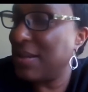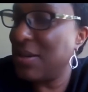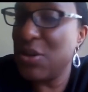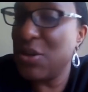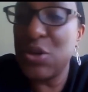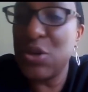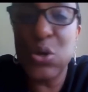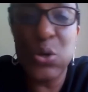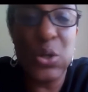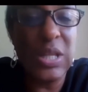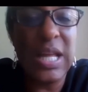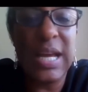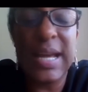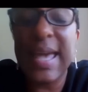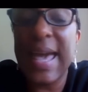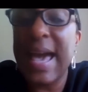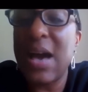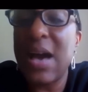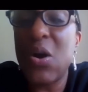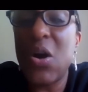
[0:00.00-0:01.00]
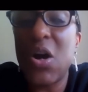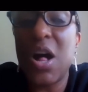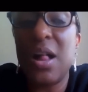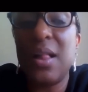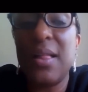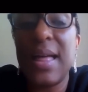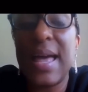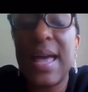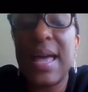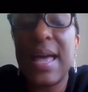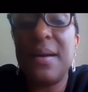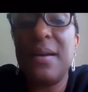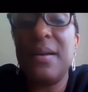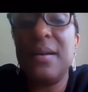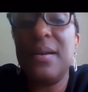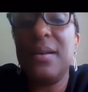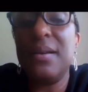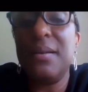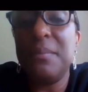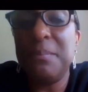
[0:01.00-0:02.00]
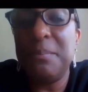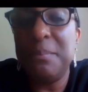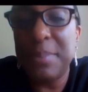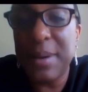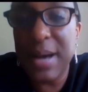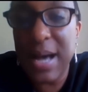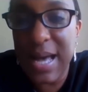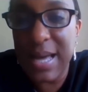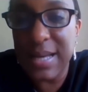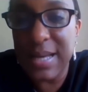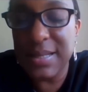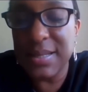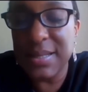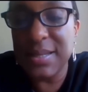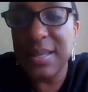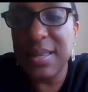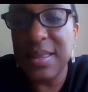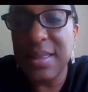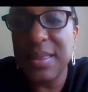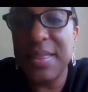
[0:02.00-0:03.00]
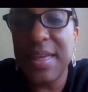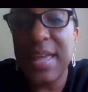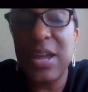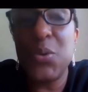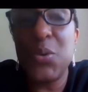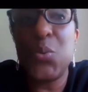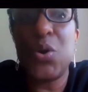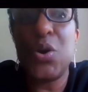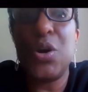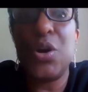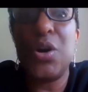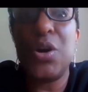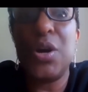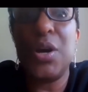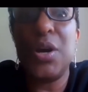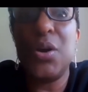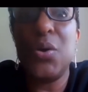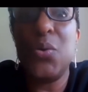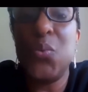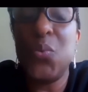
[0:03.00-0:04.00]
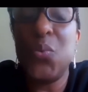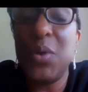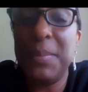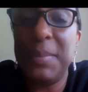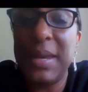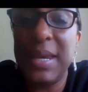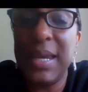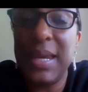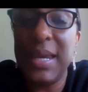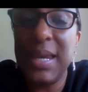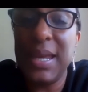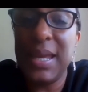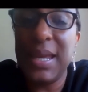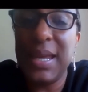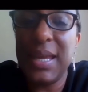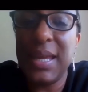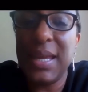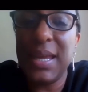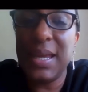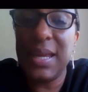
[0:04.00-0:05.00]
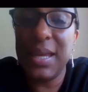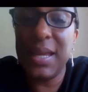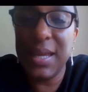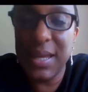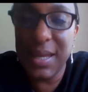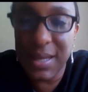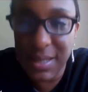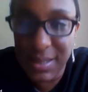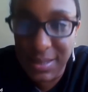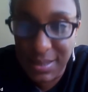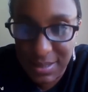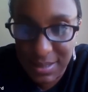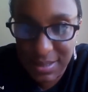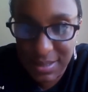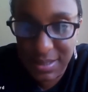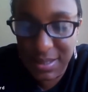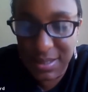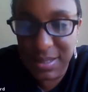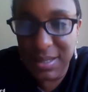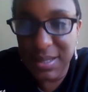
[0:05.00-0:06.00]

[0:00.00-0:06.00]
No luck at all. But they were women in